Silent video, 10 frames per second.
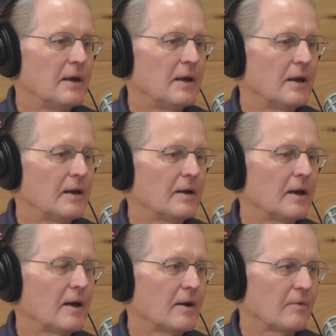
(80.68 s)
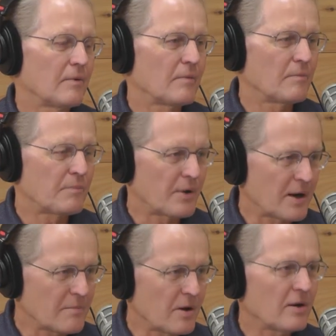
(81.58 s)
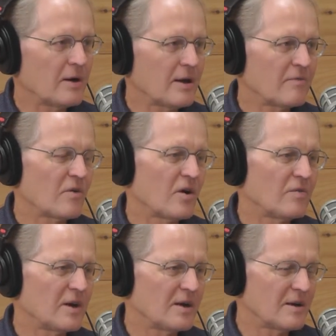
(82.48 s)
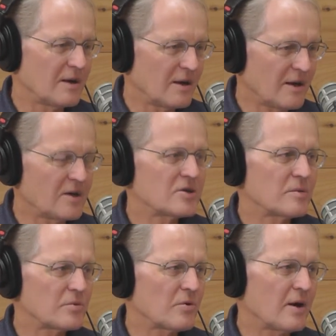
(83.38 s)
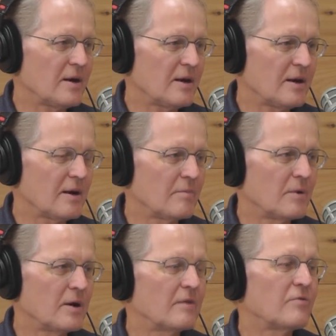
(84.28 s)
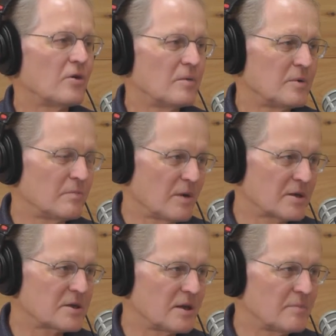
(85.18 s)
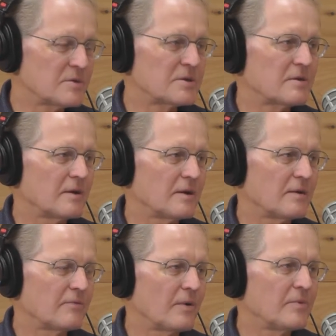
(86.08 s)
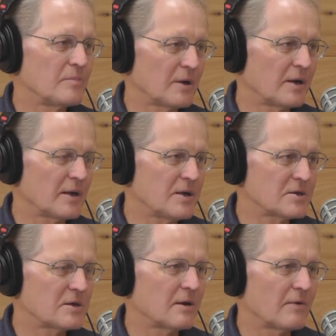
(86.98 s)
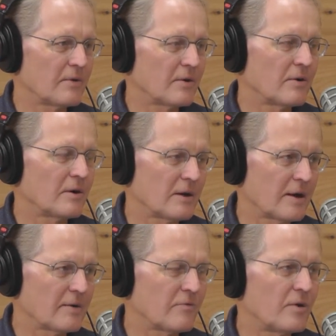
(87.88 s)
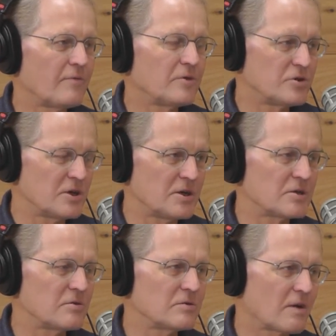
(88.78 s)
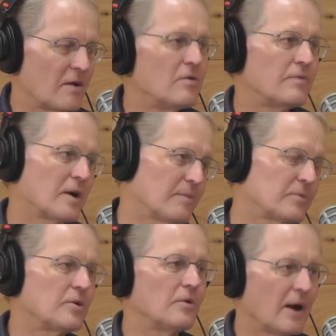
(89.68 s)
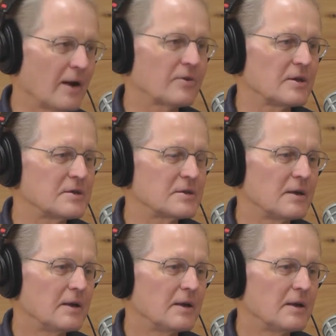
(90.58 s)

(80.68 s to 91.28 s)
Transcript: and I primarily involved in leadership training among former Muslims uh, from the Middle East. Uh, there are a lot of refugees who've come through Athens.